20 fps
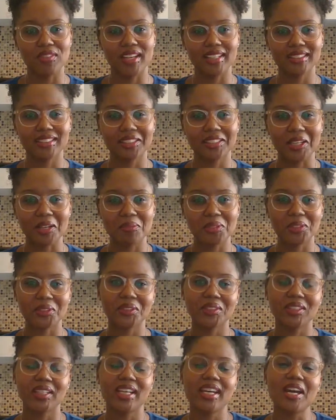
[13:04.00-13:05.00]
that
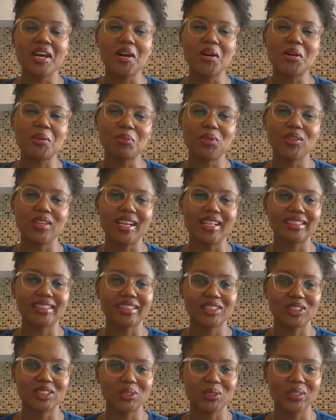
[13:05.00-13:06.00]
chapter. Hope you guys
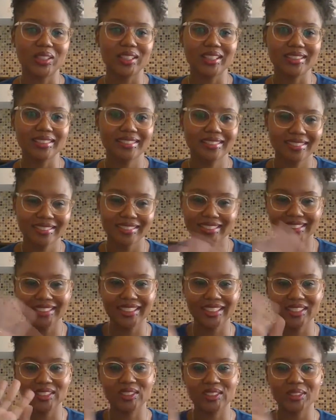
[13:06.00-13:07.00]
enjoyed it.
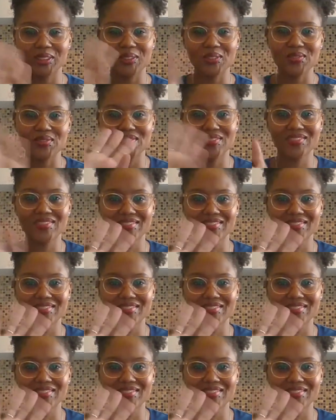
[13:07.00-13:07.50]
See you soon.